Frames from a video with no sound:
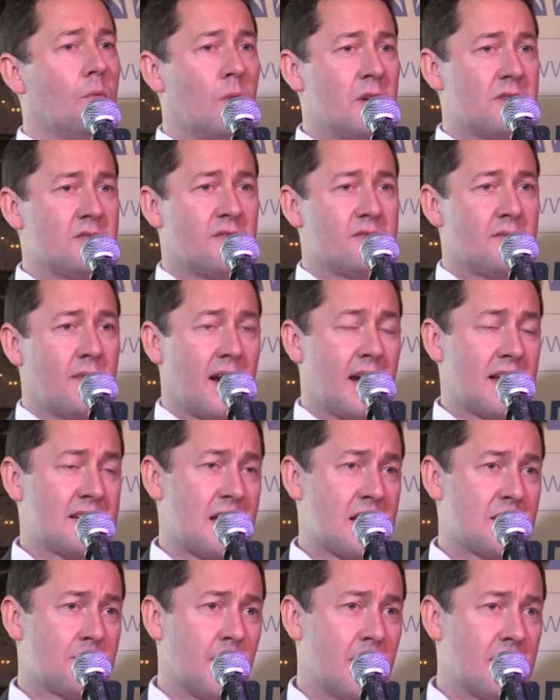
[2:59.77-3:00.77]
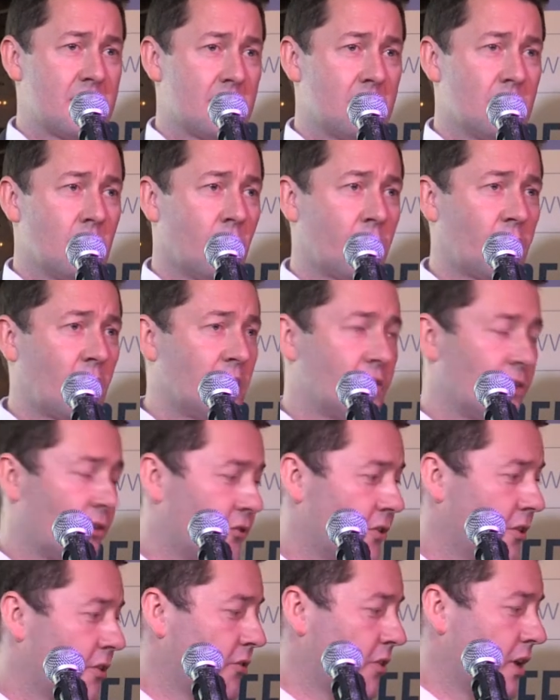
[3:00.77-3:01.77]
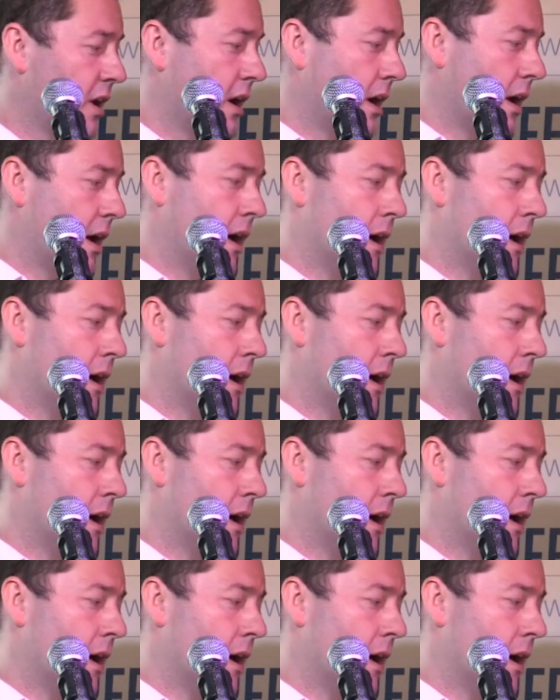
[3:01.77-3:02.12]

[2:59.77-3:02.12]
which have exacerbated those illnesses,